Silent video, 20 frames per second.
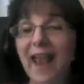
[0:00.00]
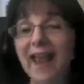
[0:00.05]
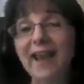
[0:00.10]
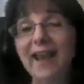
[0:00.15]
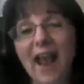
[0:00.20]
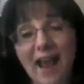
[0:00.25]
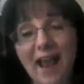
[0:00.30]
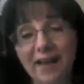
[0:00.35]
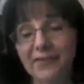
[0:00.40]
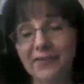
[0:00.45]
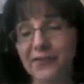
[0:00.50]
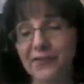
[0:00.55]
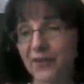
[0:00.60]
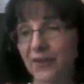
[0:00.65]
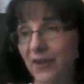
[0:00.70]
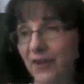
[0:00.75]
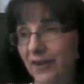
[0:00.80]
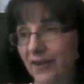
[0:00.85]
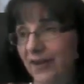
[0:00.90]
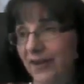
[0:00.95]
And honest
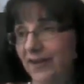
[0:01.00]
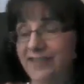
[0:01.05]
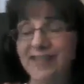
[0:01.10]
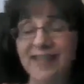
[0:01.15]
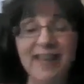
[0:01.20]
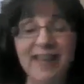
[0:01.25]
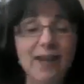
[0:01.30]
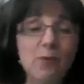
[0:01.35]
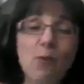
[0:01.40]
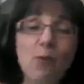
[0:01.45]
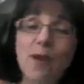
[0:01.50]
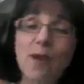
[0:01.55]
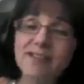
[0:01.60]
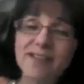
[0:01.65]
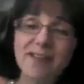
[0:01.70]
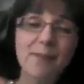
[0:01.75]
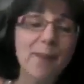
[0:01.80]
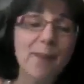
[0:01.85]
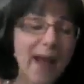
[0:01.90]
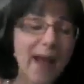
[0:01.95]
to goodness, he
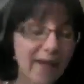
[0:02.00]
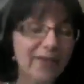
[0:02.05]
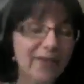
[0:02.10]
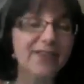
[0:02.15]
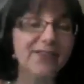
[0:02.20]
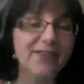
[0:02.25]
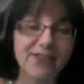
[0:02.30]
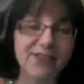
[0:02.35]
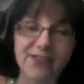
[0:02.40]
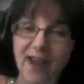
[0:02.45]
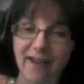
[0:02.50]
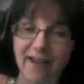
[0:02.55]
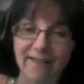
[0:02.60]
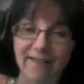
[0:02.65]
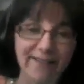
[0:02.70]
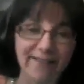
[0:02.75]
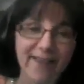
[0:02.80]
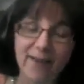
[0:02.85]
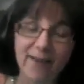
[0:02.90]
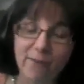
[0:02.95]
wasn't about the
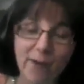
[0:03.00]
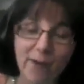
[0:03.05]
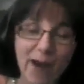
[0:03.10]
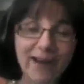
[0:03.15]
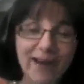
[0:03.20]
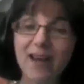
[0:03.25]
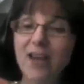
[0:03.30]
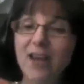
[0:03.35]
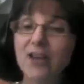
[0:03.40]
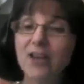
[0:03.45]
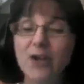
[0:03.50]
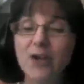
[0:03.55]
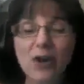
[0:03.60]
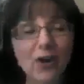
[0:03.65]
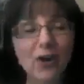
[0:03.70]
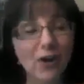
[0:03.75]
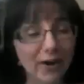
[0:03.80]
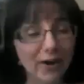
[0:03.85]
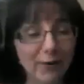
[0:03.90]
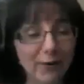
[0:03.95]
stuff, right?
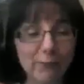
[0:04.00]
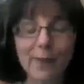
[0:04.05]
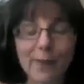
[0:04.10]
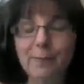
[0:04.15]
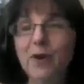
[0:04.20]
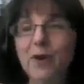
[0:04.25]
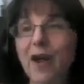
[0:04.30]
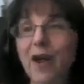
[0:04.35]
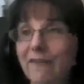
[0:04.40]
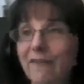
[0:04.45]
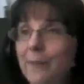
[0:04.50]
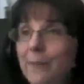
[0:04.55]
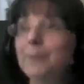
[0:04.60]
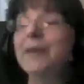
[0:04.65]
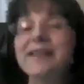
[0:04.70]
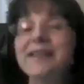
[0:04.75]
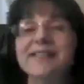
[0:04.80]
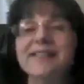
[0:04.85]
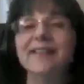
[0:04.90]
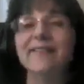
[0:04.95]
You could have ripped off a
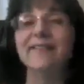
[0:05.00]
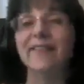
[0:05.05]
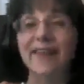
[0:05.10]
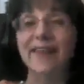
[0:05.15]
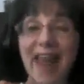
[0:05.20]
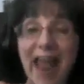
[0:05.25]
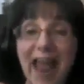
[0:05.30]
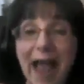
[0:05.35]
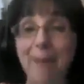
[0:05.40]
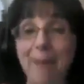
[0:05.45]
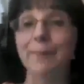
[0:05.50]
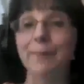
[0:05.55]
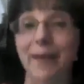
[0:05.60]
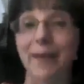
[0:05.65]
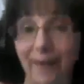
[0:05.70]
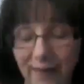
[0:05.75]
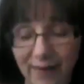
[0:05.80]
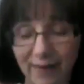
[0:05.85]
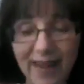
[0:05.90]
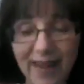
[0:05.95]
piece of a
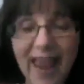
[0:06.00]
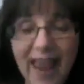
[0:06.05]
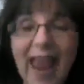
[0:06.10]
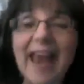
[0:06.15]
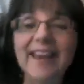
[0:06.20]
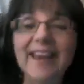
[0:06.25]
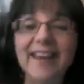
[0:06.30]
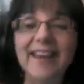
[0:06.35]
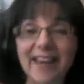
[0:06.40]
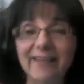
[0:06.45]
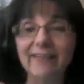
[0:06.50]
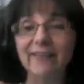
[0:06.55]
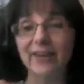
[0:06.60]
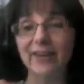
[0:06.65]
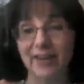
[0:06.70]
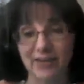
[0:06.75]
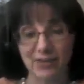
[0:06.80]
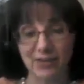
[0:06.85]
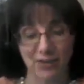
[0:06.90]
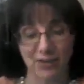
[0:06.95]
napkin and
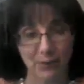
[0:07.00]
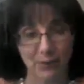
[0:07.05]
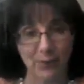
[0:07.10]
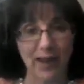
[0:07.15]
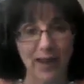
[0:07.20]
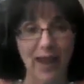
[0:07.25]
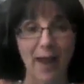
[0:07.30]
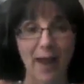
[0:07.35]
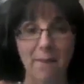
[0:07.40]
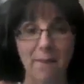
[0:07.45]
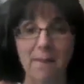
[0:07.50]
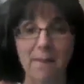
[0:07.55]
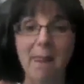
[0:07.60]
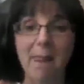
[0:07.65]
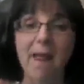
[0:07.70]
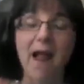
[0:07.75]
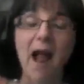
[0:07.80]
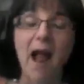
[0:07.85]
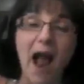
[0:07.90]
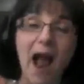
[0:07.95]
given it to him
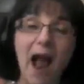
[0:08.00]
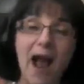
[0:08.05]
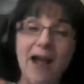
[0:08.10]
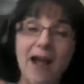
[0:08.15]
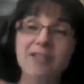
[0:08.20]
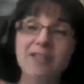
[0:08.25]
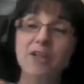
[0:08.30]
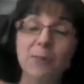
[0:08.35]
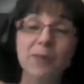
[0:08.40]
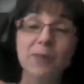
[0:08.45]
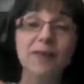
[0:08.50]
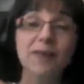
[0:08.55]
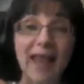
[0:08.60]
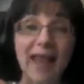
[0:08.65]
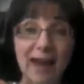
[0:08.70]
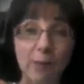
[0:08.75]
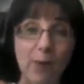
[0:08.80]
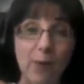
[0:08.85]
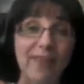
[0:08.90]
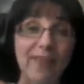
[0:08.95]
to
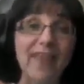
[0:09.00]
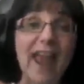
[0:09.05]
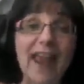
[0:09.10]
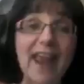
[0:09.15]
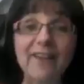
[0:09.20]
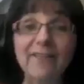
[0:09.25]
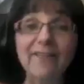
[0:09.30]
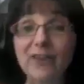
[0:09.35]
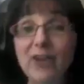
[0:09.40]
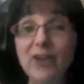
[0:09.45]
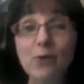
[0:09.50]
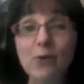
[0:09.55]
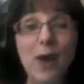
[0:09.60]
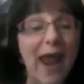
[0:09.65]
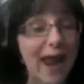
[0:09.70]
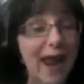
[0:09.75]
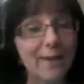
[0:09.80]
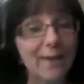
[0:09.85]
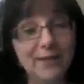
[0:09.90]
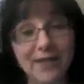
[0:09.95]
play with. And if
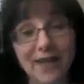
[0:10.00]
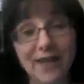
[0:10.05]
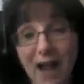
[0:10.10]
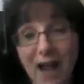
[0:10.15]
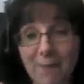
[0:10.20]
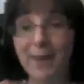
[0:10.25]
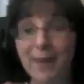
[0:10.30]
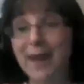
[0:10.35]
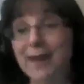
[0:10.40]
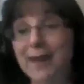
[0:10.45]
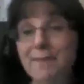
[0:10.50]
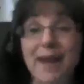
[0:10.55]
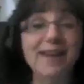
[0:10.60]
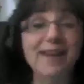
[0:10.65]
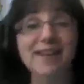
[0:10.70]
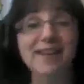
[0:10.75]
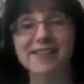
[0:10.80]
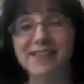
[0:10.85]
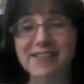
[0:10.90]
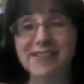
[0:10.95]
you hammed it up and
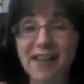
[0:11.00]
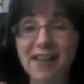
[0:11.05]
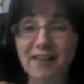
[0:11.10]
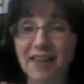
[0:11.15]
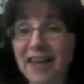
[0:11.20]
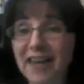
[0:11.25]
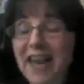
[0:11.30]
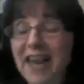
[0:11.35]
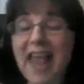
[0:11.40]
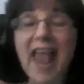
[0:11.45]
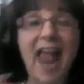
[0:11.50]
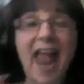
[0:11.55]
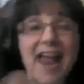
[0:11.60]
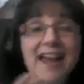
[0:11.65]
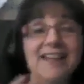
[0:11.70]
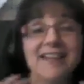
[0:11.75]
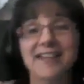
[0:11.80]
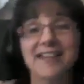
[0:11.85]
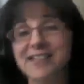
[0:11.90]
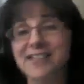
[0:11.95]
made it silly
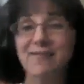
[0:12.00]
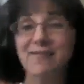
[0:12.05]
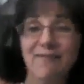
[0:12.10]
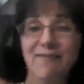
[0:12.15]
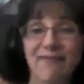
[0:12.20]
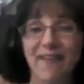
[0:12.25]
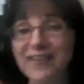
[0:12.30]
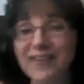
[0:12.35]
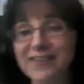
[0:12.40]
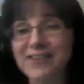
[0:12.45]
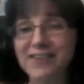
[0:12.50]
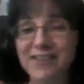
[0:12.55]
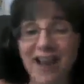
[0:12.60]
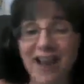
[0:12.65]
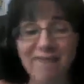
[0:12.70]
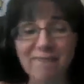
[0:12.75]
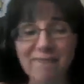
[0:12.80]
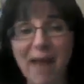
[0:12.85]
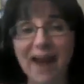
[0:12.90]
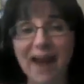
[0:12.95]
and did some fun
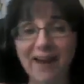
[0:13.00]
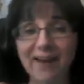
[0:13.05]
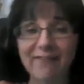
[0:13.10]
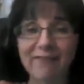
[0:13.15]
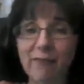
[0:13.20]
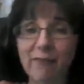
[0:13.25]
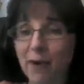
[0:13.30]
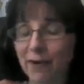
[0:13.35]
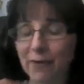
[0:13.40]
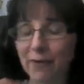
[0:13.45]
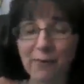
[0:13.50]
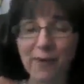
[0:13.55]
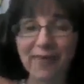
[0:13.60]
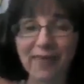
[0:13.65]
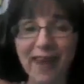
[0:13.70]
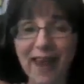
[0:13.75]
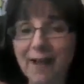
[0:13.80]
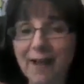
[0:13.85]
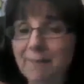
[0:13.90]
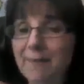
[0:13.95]
stuff back and forth
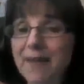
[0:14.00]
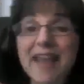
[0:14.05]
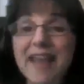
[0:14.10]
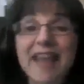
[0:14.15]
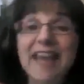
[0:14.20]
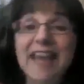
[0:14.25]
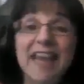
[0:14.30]
with him,